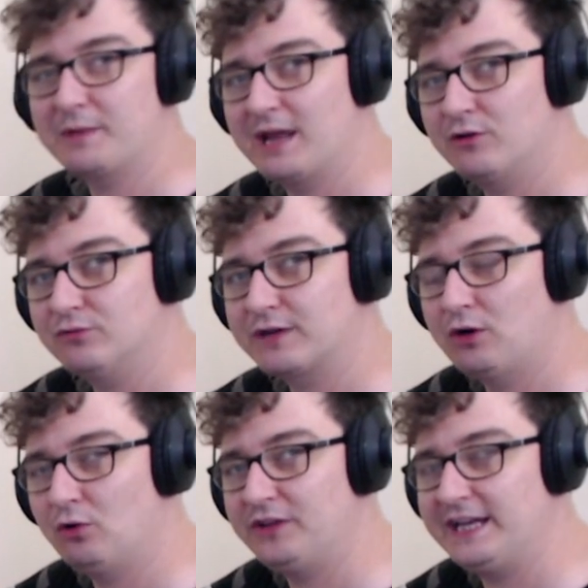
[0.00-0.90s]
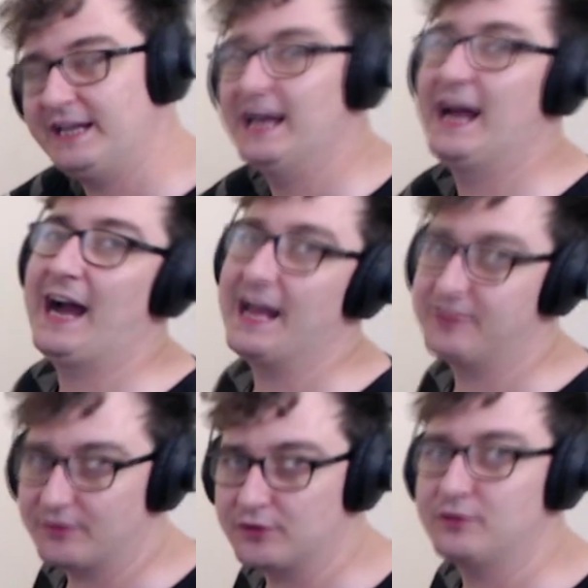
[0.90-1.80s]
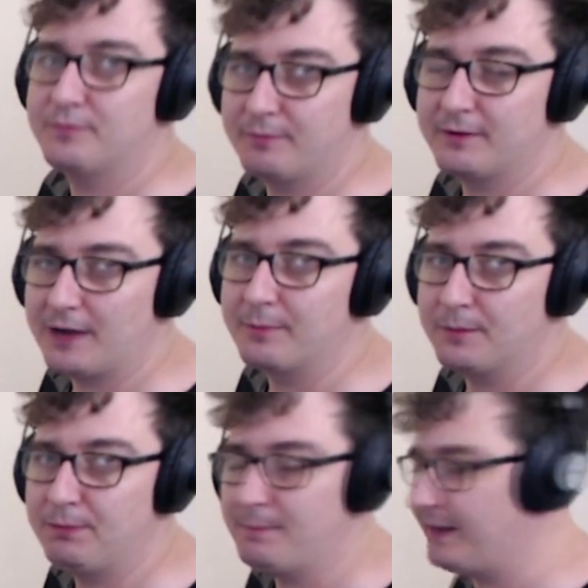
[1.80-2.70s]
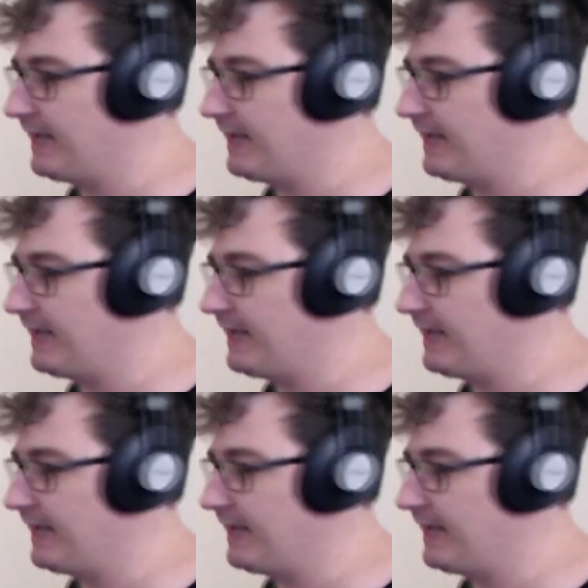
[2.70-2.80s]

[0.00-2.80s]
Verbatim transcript: what we hear on the recording, and for the um, complete